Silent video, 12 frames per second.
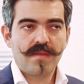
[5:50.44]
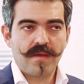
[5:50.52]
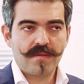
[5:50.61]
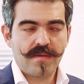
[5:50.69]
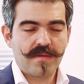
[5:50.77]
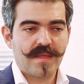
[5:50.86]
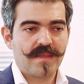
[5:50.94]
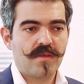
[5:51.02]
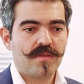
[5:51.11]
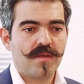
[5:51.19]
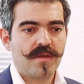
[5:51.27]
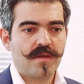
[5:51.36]
Now there is
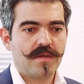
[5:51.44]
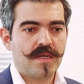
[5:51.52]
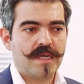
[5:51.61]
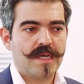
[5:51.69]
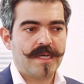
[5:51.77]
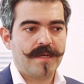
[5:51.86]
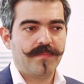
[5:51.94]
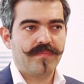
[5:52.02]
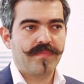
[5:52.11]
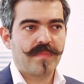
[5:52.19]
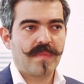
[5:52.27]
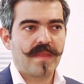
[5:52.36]
another
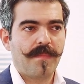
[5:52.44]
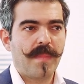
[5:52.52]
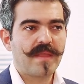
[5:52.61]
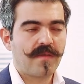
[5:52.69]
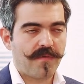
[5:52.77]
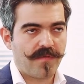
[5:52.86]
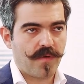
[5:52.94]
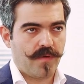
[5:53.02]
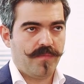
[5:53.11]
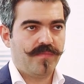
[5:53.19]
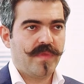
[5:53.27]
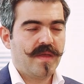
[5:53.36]

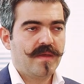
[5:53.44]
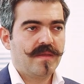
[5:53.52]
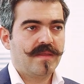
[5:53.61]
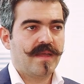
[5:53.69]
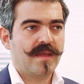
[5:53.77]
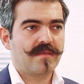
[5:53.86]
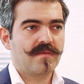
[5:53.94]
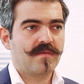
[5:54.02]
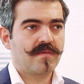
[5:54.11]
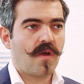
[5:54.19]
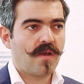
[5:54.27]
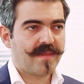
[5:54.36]
metaphor that
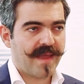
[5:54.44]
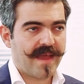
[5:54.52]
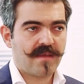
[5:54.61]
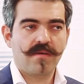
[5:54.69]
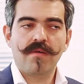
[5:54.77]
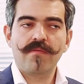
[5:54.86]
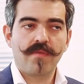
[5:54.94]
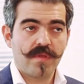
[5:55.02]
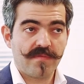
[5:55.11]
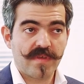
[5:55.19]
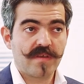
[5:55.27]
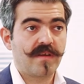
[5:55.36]
Ross Ackhoff, one
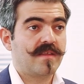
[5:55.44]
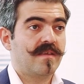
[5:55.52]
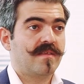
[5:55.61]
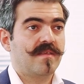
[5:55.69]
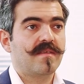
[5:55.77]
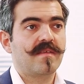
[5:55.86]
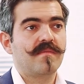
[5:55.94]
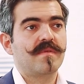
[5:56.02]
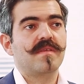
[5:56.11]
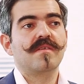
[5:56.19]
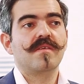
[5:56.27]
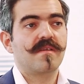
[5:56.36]
of the greatest
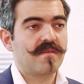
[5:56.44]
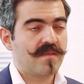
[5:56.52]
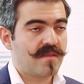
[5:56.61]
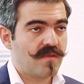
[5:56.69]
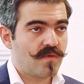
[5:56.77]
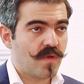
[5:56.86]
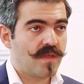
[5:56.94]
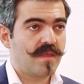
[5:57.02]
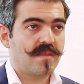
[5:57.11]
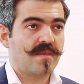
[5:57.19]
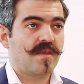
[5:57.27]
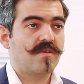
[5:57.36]
systems thinkers in the
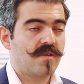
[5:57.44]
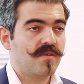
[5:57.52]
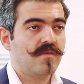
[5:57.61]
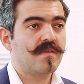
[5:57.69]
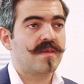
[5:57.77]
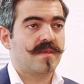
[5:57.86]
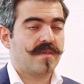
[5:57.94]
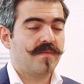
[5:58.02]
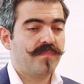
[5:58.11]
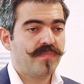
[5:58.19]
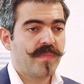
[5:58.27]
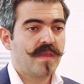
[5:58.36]
20th century, uses.
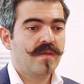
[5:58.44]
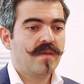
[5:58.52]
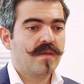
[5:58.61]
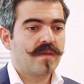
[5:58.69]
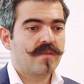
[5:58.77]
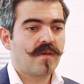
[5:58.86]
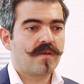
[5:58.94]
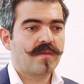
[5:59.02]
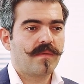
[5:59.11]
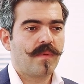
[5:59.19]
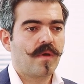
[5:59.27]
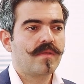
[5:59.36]
He
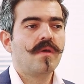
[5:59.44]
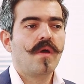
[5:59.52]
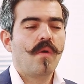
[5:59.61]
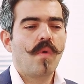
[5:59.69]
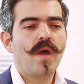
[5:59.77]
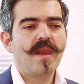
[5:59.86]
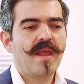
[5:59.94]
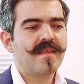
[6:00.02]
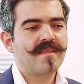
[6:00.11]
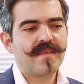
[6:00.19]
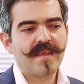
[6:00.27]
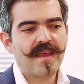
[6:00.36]
talks about, well,
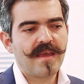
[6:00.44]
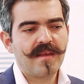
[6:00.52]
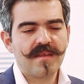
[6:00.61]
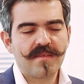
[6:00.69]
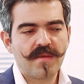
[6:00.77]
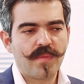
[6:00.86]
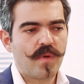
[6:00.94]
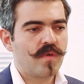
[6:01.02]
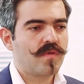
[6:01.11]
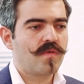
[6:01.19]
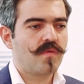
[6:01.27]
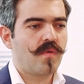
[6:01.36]
let's
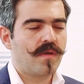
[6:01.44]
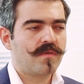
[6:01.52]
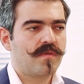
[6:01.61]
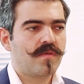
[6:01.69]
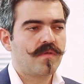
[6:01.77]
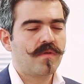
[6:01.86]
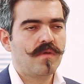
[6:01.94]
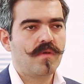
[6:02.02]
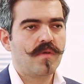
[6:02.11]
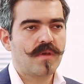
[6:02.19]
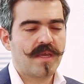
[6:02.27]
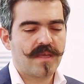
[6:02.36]
suppose you want to
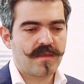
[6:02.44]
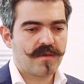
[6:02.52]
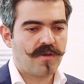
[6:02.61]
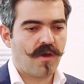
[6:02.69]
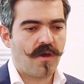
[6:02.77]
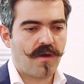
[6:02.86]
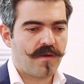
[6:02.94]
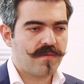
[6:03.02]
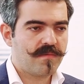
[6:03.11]
look at the car